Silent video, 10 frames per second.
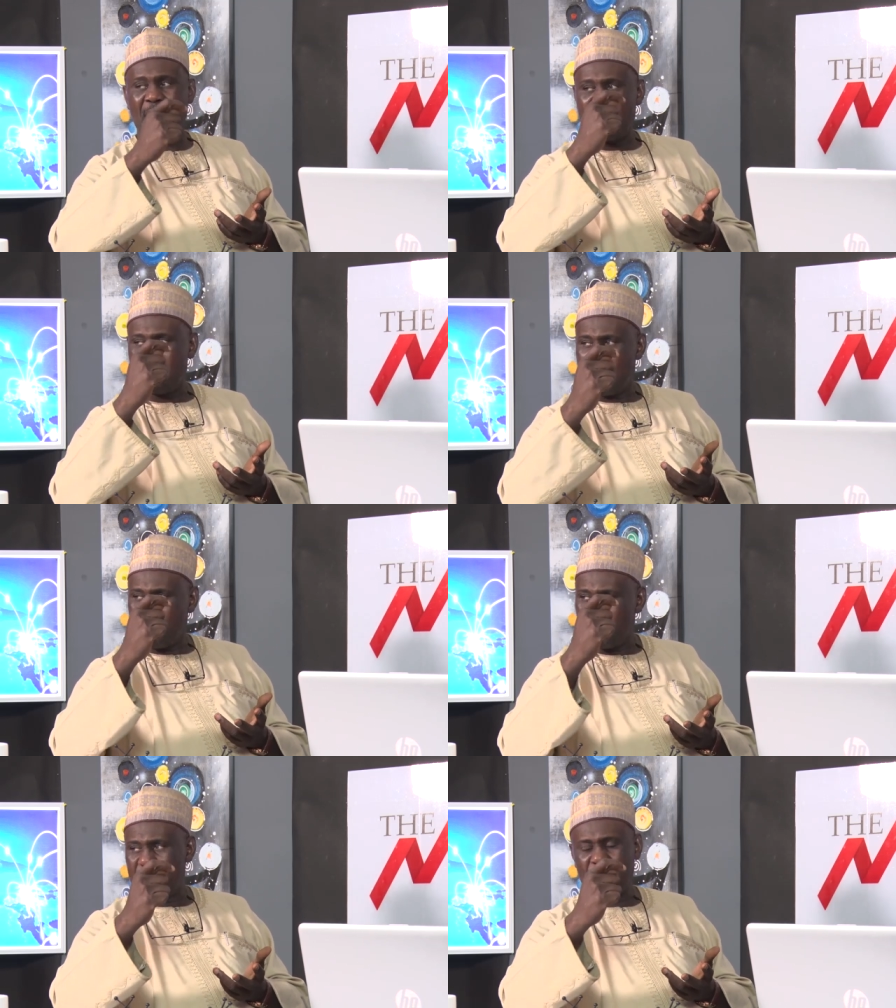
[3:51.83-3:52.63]
And in
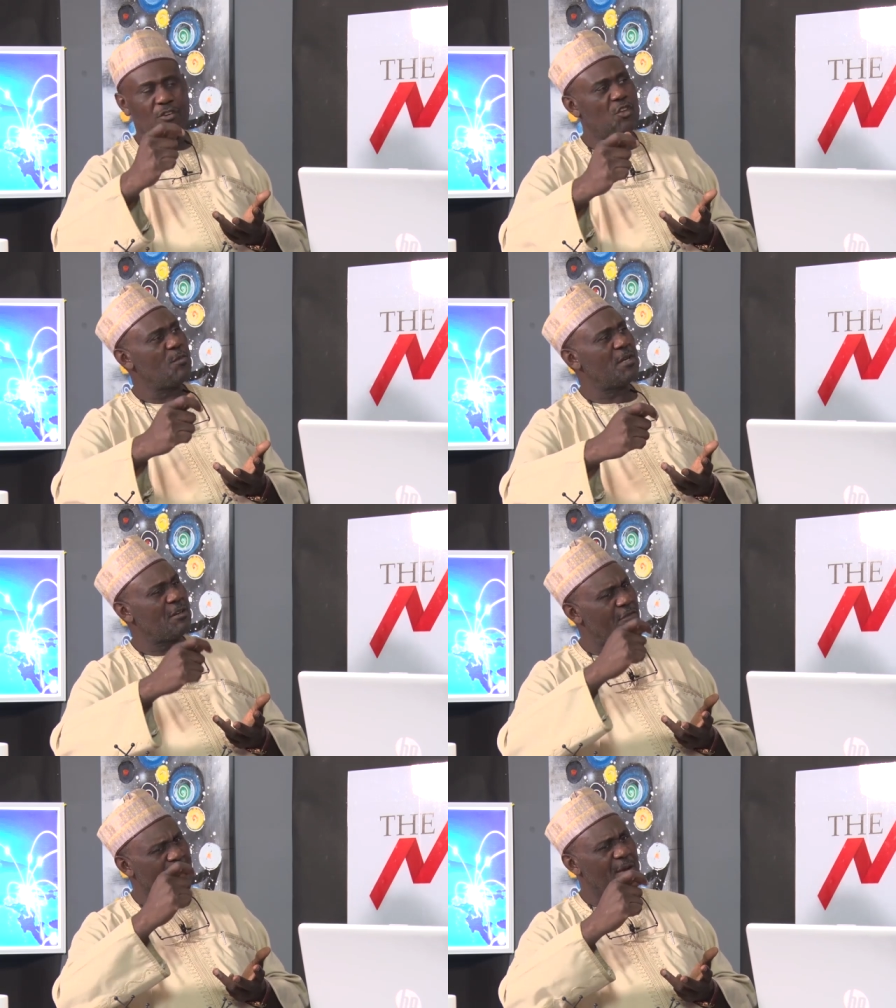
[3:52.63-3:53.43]
that policy document,
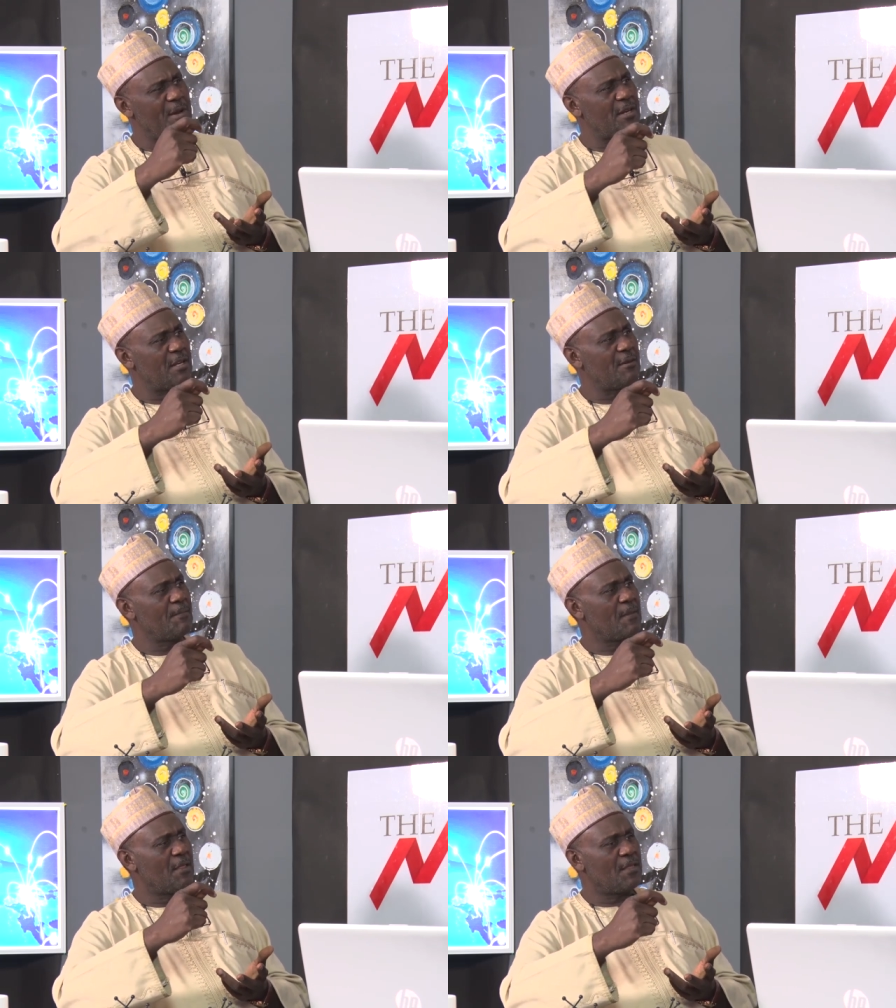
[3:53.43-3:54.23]
it recommended
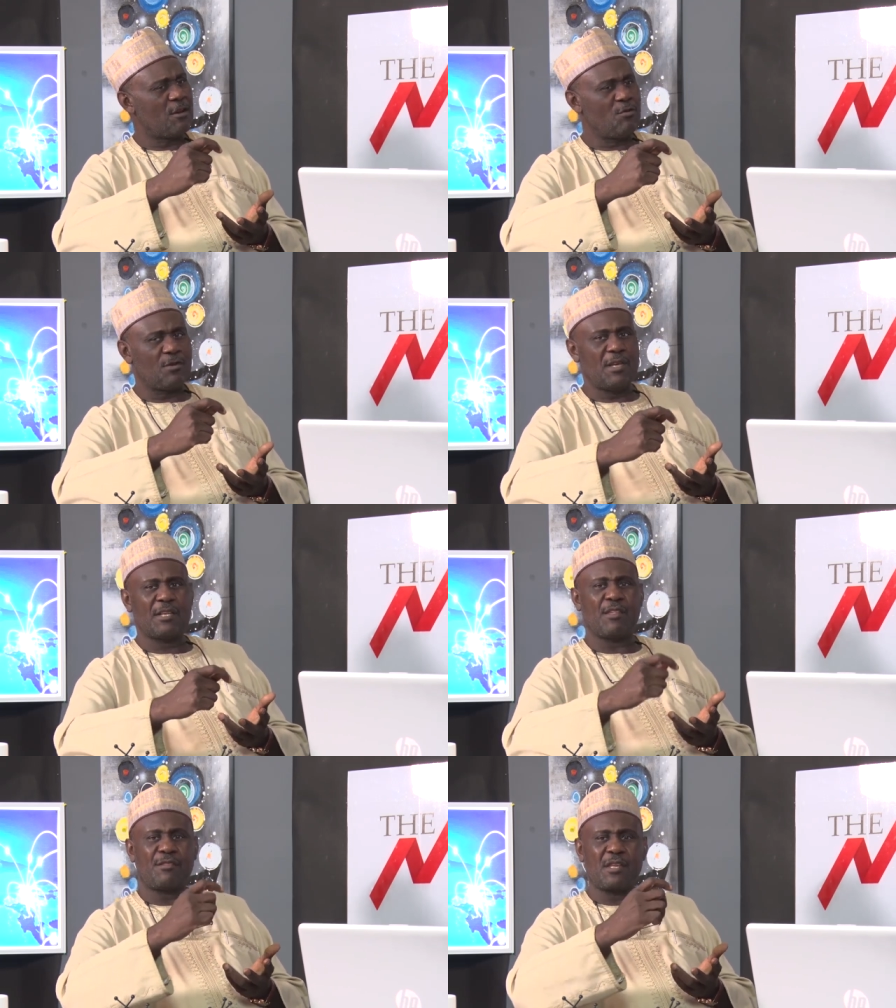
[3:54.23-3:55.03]
that, look,
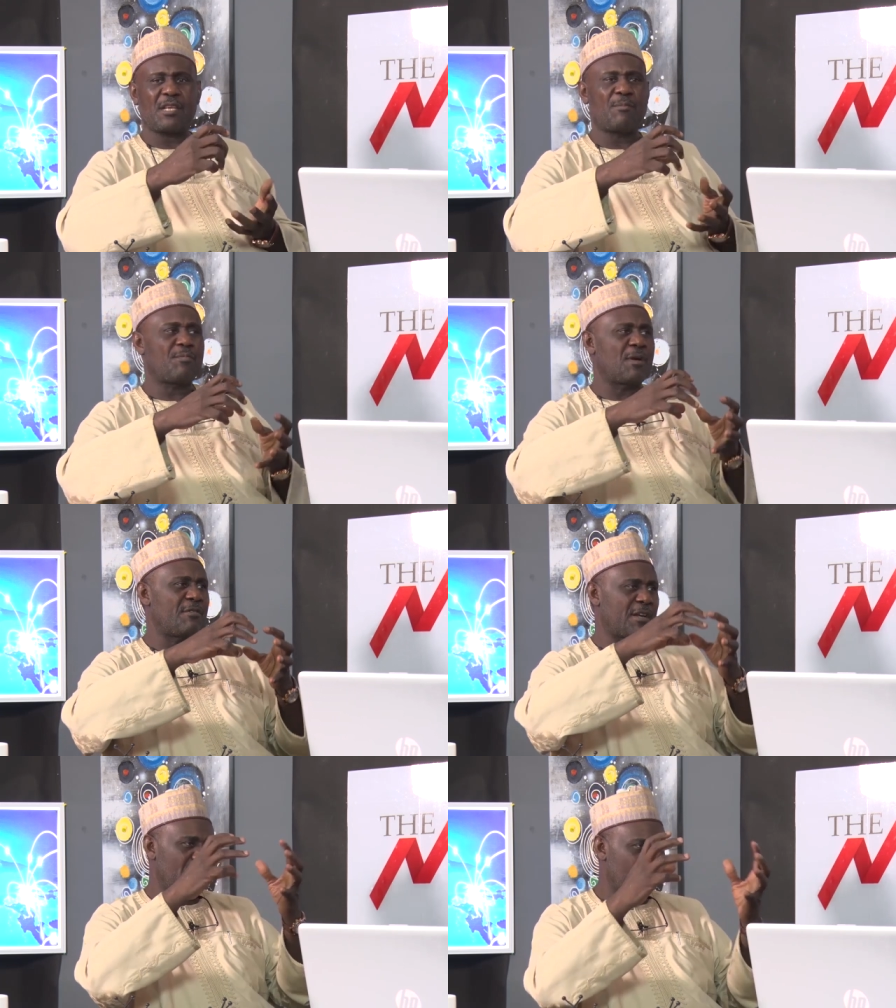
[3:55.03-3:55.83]
let us set up a
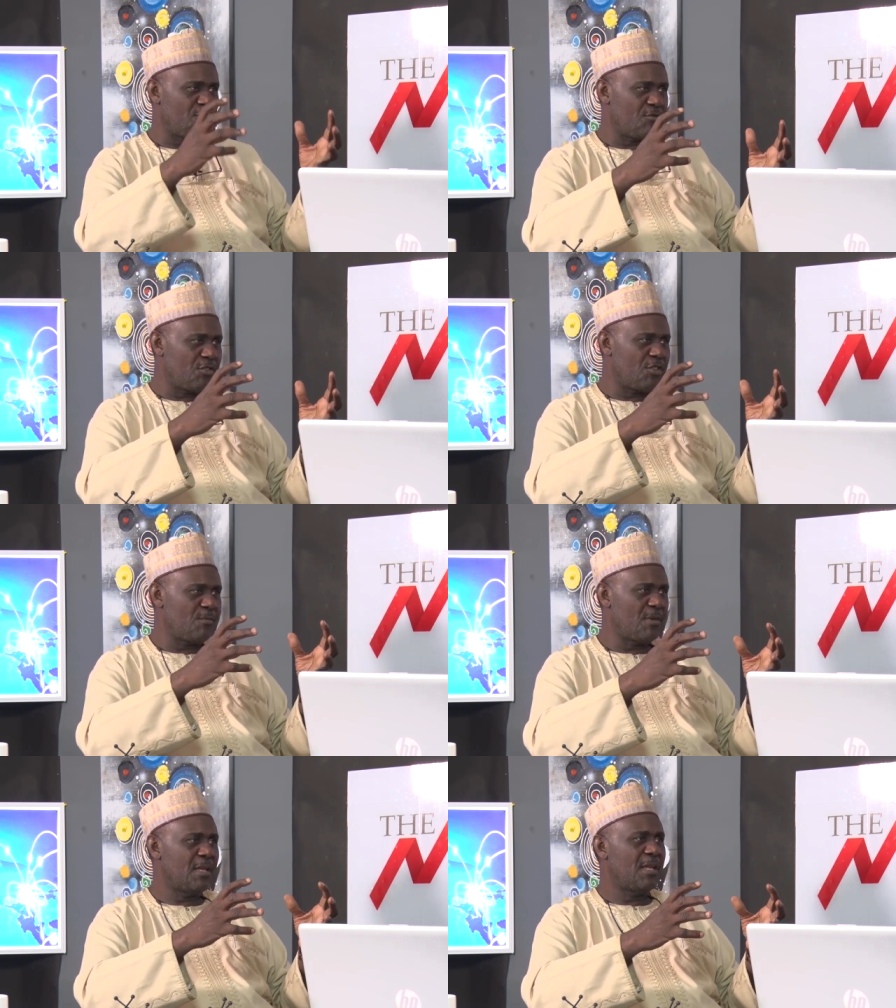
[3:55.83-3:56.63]
regulatory
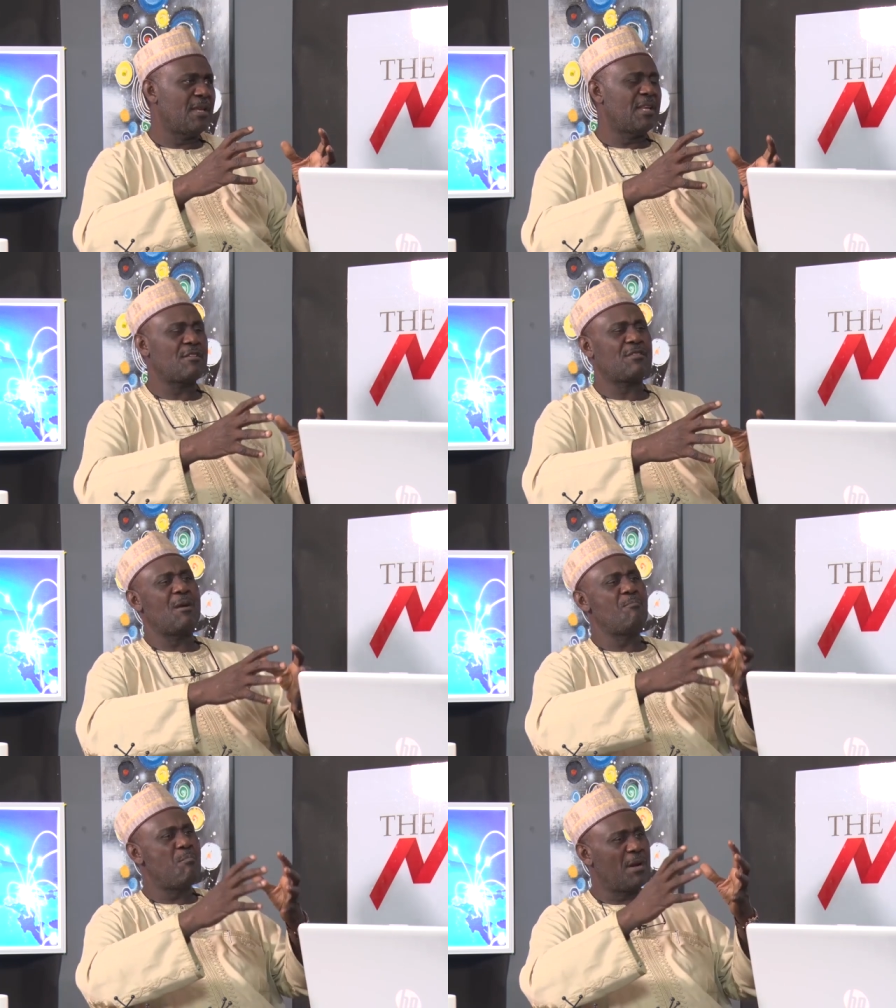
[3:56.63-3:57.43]
regime let us
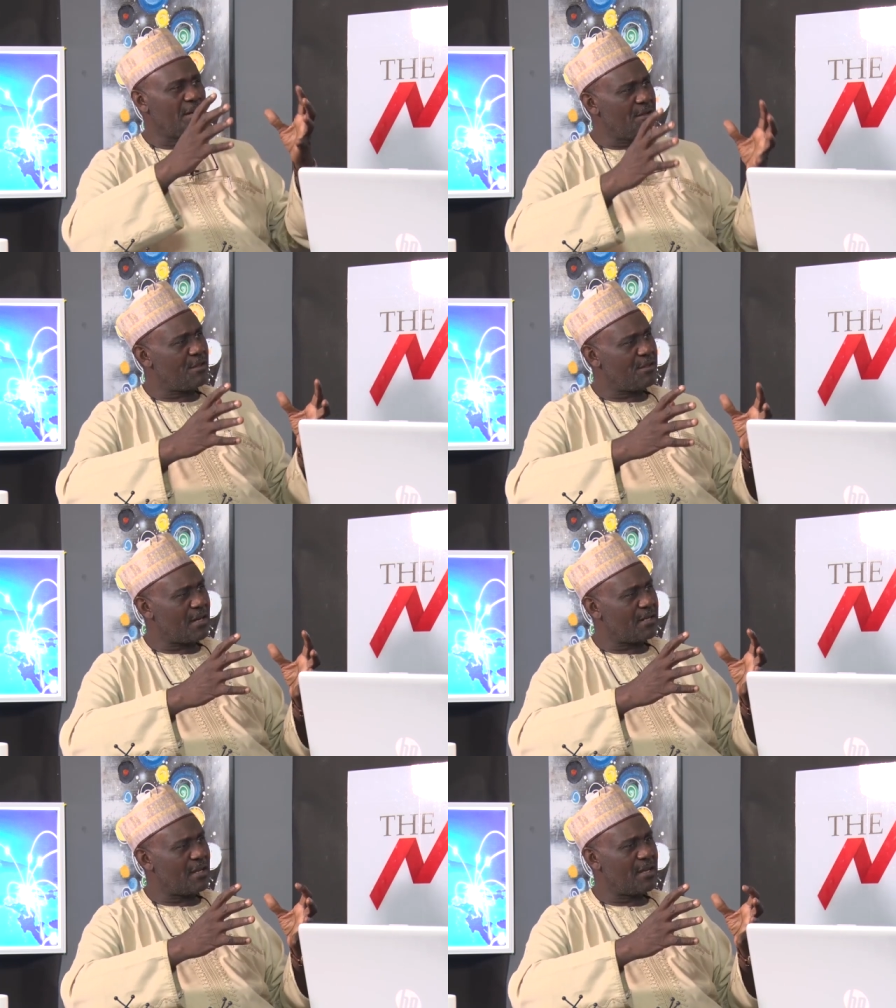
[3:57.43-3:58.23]
unbundle the
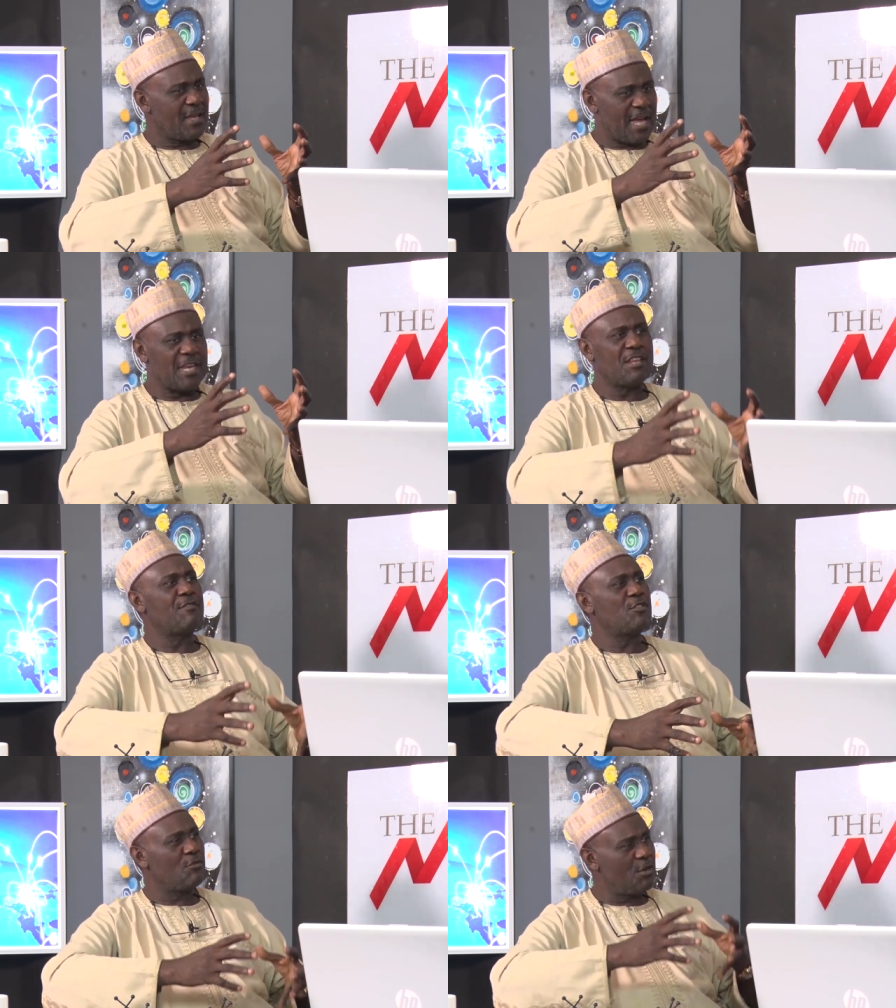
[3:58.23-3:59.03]
sector and
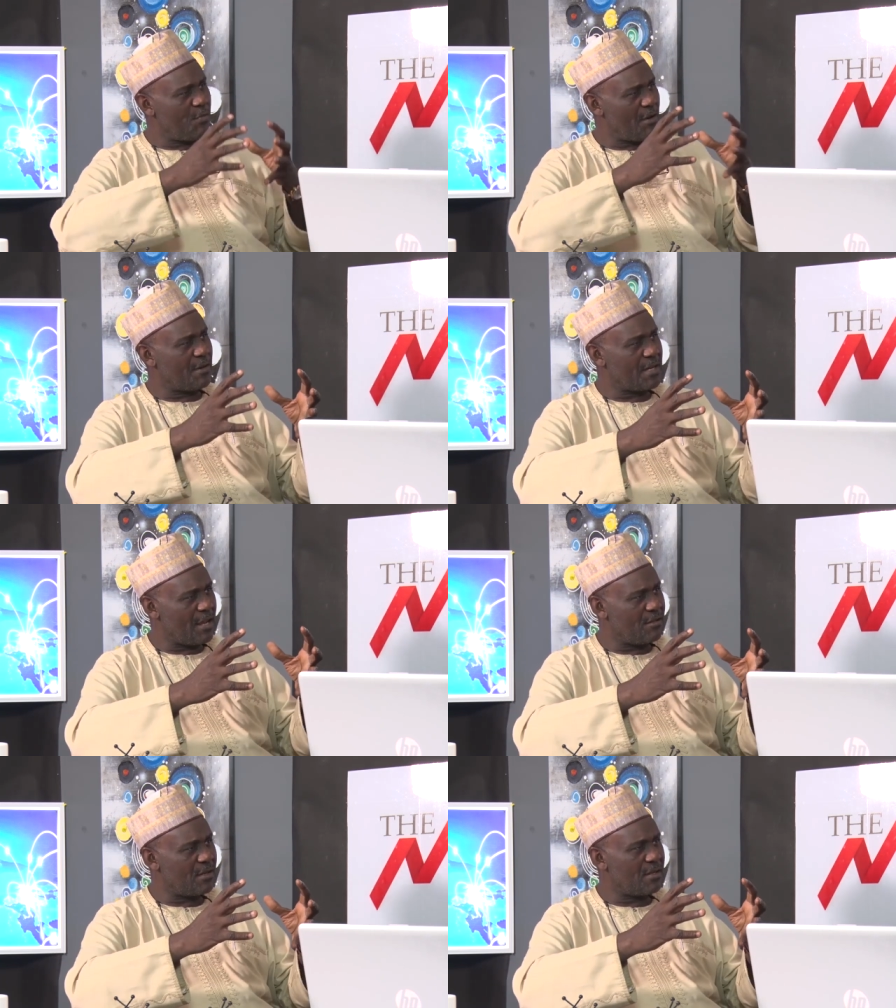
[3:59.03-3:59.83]
eventually
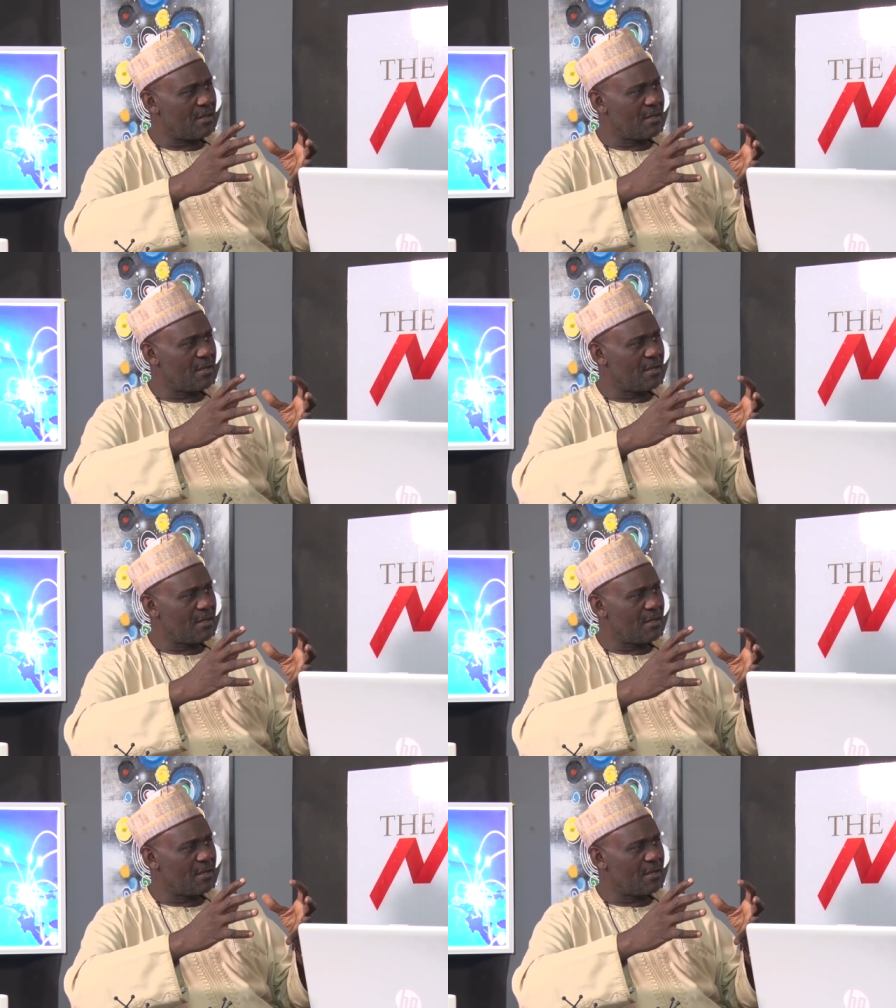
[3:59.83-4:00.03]
privatize it.